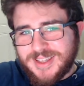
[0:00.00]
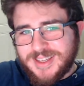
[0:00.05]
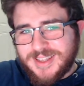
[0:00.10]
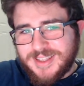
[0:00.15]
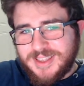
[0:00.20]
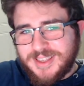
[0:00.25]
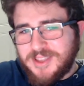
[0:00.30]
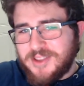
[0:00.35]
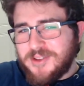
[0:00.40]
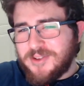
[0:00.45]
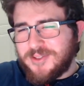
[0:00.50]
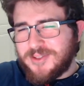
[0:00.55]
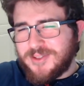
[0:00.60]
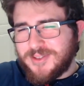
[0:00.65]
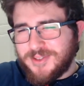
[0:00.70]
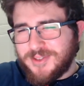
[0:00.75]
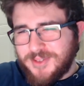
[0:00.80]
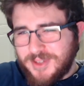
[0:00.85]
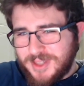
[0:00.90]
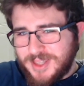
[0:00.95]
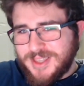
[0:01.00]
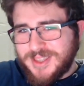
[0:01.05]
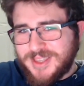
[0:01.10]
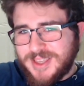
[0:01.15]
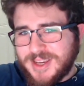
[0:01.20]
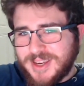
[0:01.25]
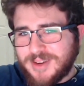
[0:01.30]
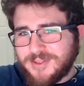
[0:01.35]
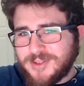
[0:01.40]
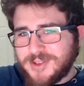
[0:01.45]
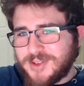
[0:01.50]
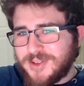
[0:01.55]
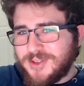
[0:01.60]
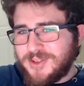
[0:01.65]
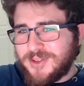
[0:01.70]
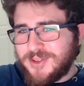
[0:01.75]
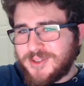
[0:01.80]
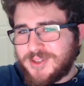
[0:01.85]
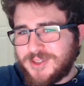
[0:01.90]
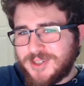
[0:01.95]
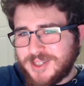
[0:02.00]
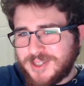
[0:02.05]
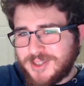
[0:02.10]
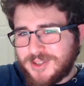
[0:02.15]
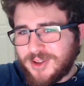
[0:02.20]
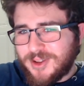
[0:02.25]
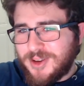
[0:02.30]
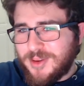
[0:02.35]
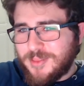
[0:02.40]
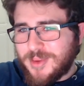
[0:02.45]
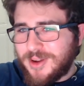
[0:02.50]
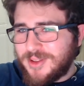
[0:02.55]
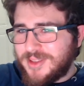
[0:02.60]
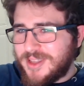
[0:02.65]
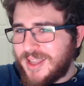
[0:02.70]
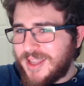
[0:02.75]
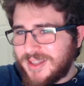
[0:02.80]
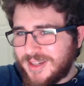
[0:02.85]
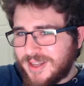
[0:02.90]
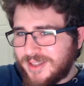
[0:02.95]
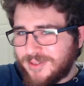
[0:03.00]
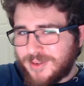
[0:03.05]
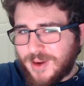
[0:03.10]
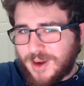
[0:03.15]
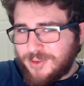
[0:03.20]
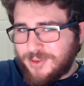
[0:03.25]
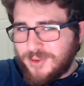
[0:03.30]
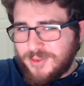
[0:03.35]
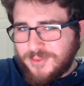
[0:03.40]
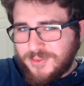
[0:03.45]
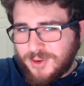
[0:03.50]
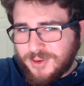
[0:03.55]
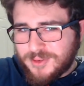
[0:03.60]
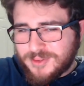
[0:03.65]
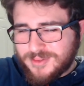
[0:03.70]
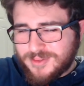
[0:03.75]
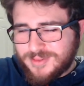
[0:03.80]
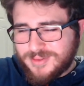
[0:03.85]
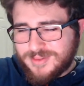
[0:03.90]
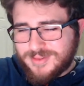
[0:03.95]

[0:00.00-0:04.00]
Did you really think I was going to just talk about yet another Android phone?